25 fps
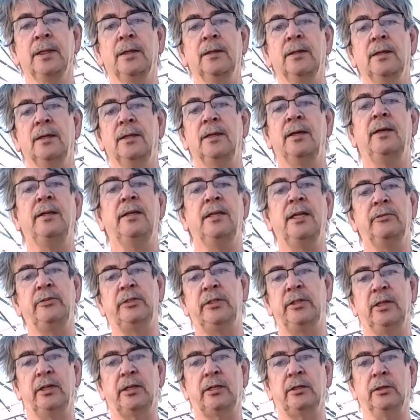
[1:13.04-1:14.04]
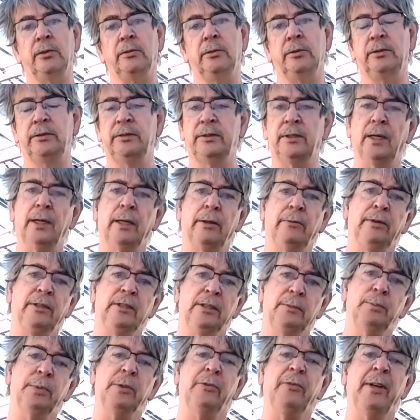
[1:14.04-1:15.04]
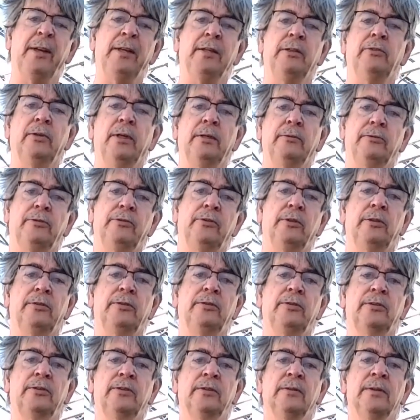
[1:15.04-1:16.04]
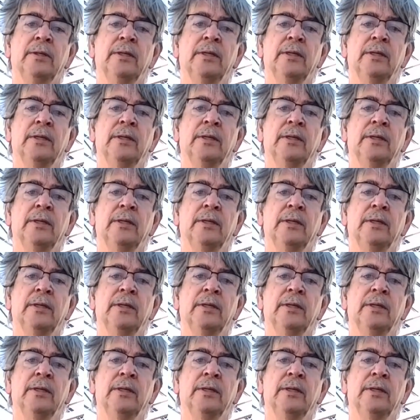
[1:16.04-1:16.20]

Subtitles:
That gives you a clue as to how you can prevent ground frosts.